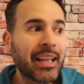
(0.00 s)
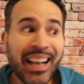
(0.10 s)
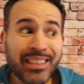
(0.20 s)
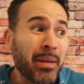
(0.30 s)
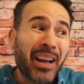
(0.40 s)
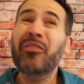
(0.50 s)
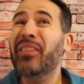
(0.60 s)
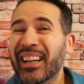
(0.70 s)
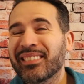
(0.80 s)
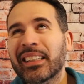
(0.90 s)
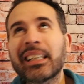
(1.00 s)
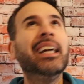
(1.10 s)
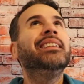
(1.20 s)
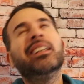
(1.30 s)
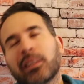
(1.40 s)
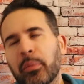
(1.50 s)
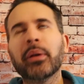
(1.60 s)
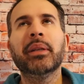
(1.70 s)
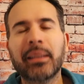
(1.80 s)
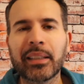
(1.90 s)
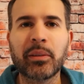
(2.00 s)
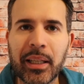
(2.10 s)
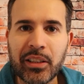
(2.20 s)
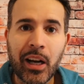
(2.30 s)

As a matter of fact, it doesn't bring me back to my